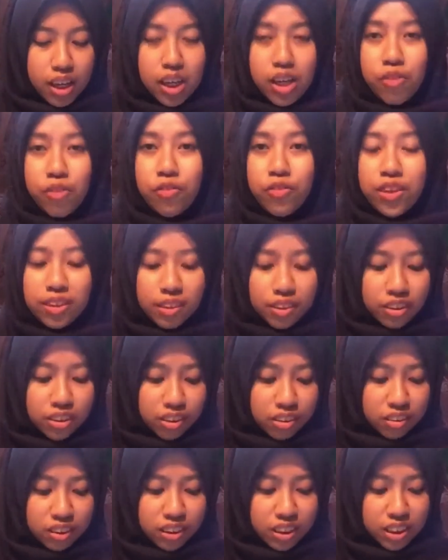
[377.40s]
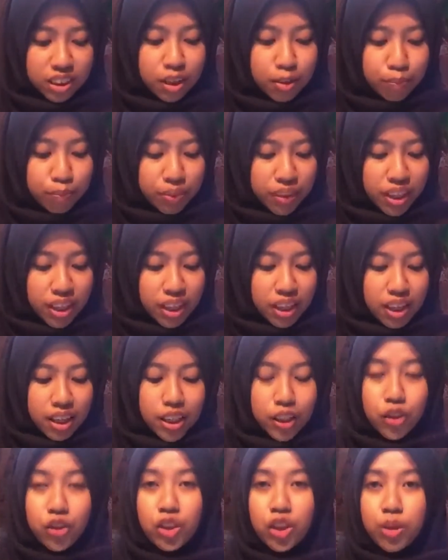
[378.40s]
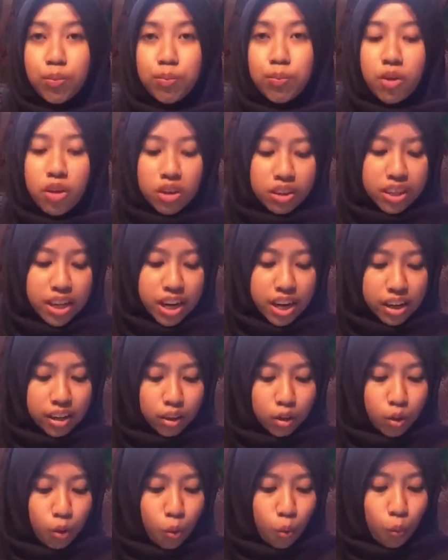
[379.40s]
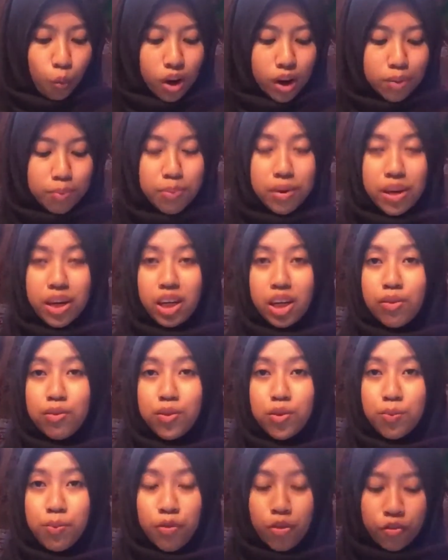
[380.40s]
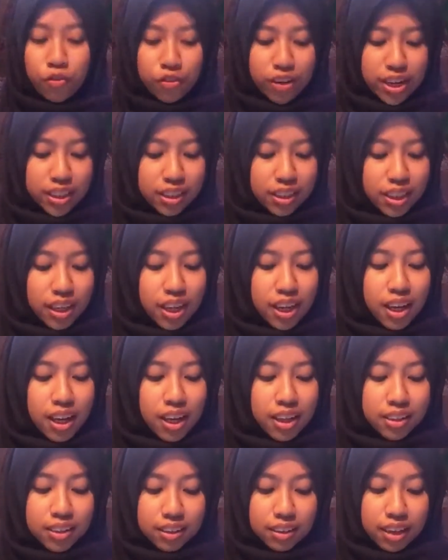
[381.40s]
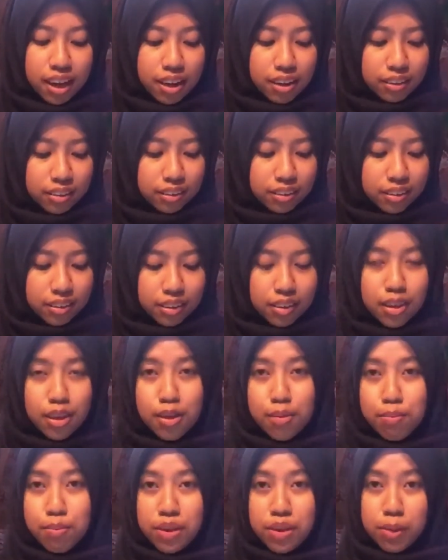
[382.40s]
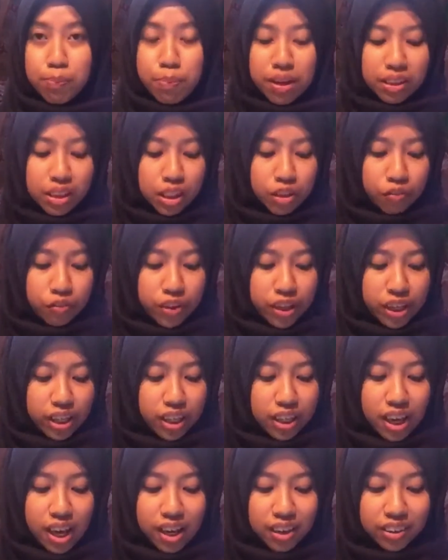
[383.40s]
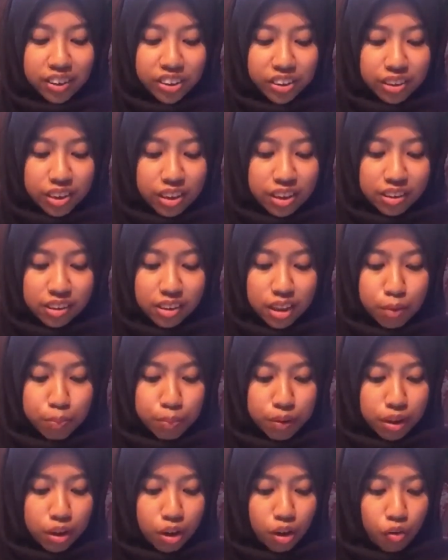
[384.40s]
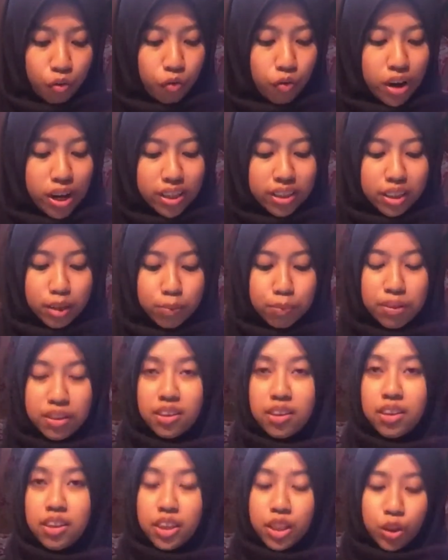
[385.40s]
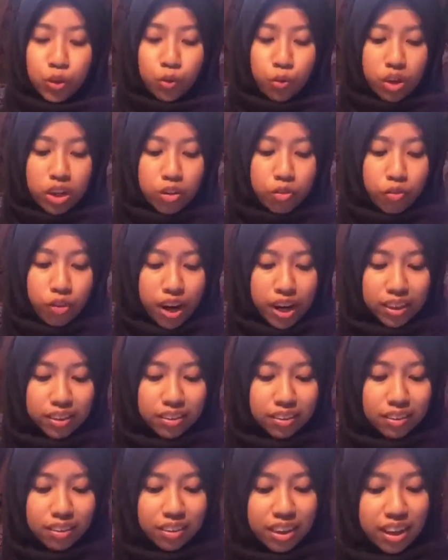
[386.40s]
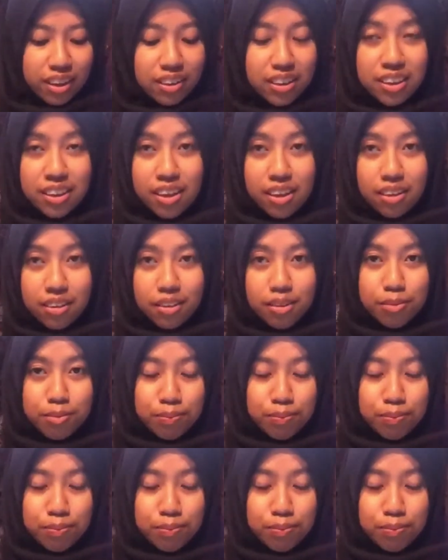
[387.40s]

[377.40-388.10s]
If necessary, use more than one paragraph to provide details. Be specific and share examples of why this person is qualified candidate.